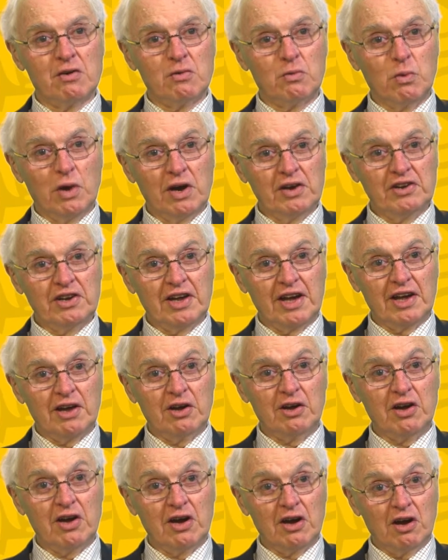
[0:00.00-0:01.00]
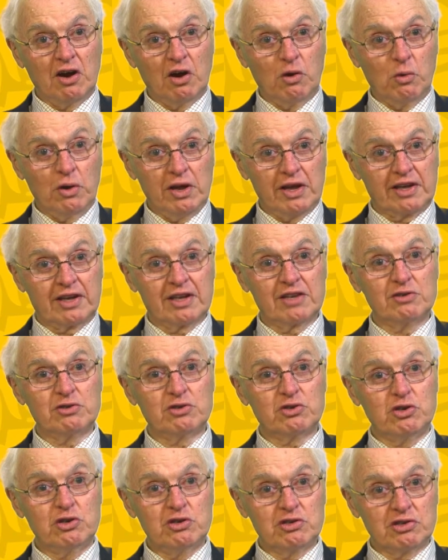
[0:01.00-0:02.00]
one day a week,
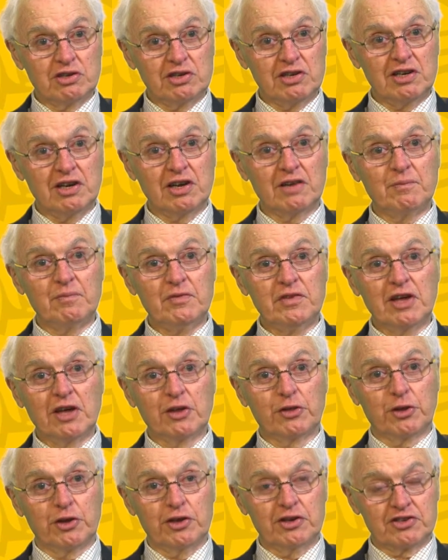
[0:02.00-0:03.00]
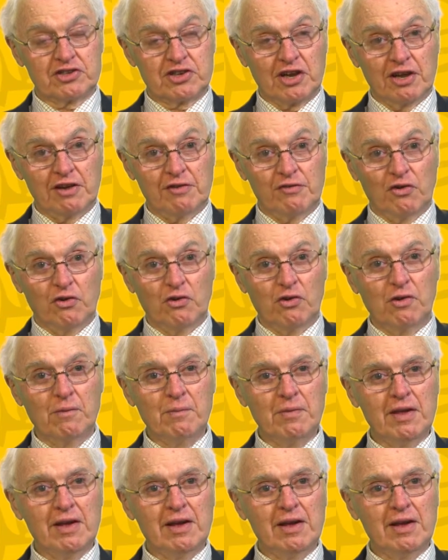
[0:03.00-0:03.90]
usually a Thursday, for